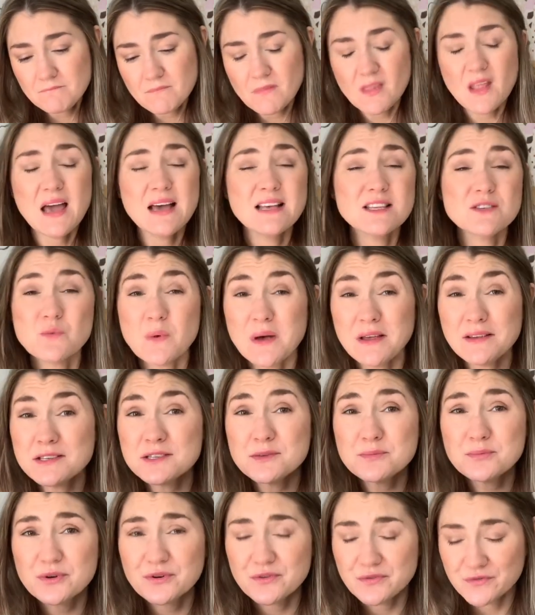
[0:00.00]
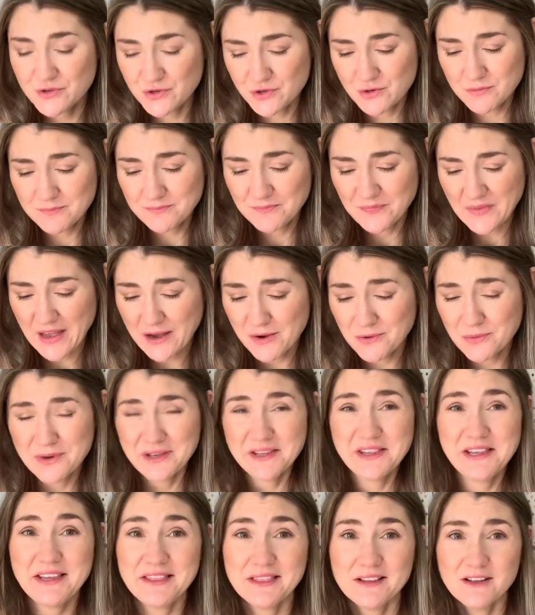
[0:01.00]
As well as perfume, I
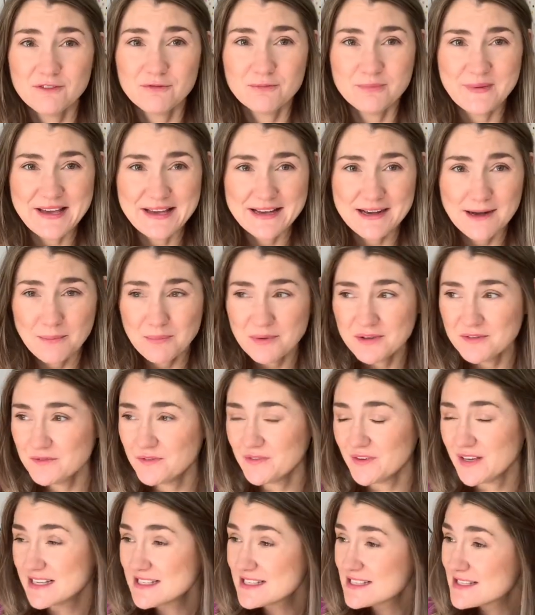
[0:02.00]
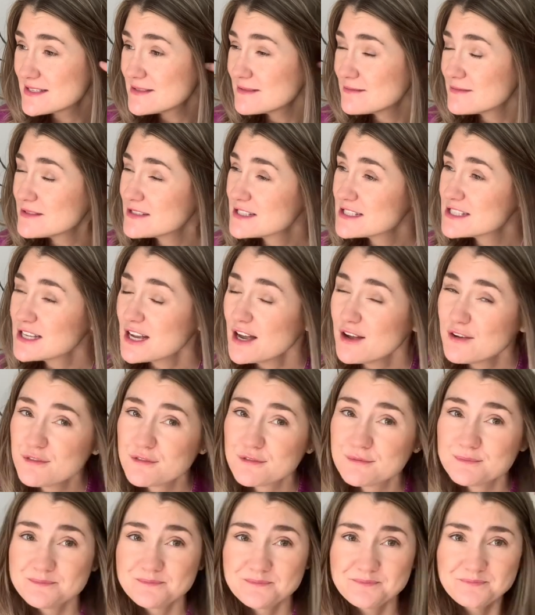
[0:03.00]
really love makeup and face stuff.
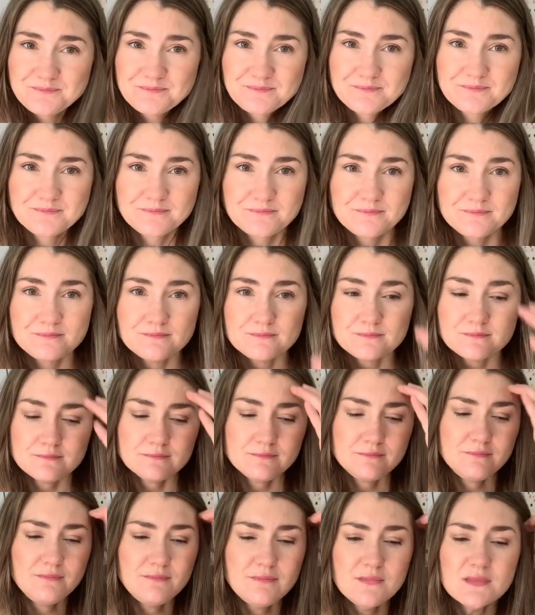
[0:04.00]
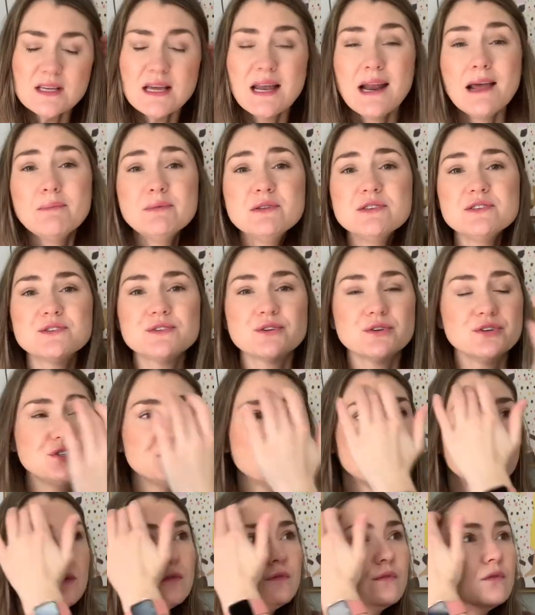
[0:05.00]
And I've been
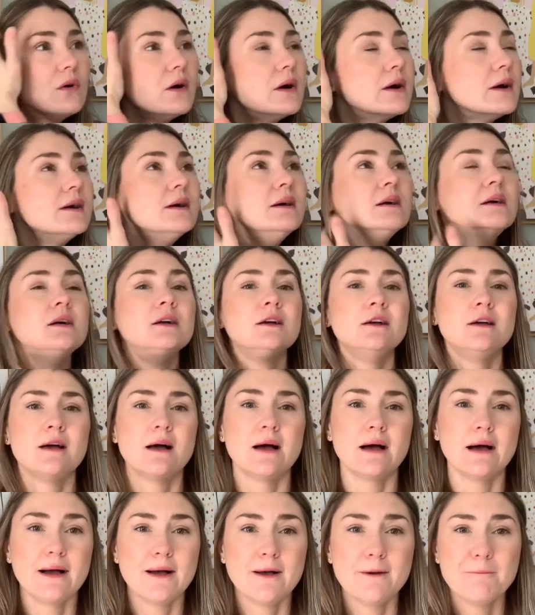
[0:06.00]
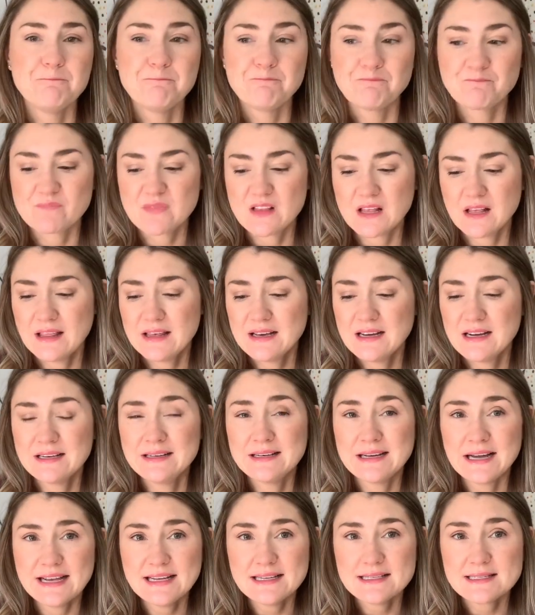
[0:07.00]
searching for um, like a
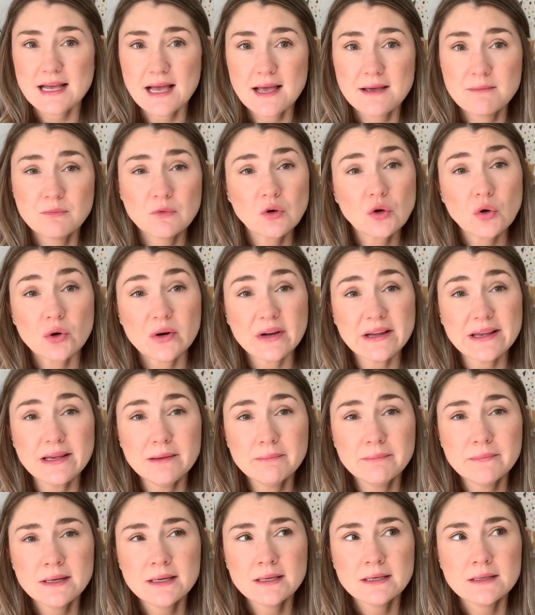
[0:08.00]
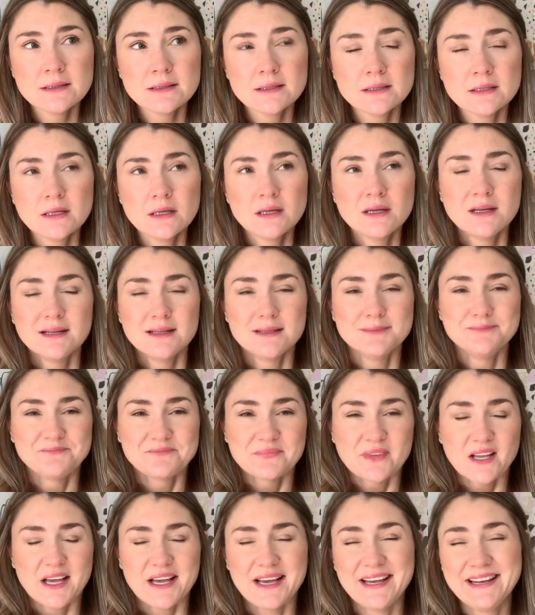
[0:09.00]
nighttime cream,
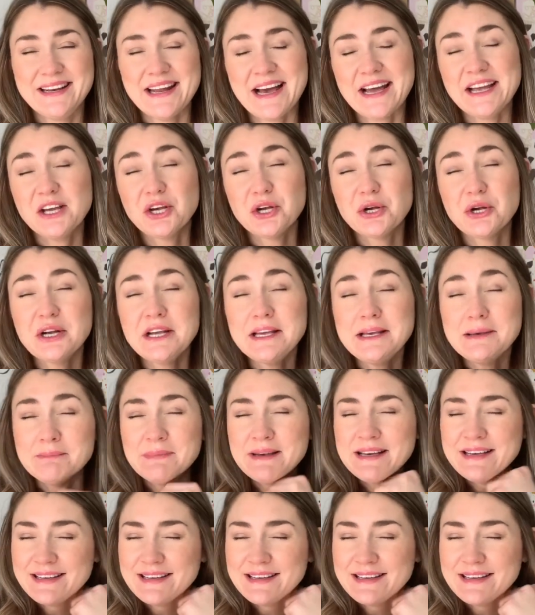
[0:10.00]
a night cream.